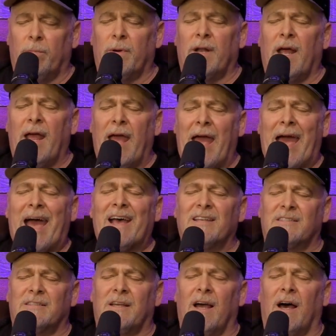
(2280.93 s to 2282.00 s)
But I
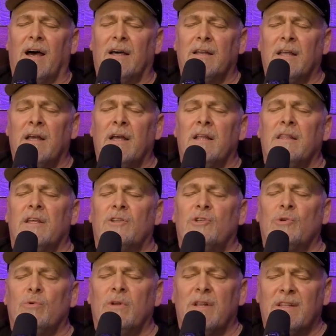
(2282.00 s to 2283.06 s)
ask, God, that
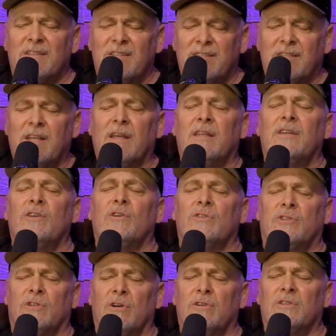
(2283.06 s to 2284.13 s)
you would instill in your
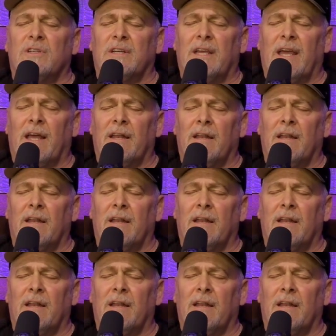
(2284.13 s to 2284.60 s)
church again,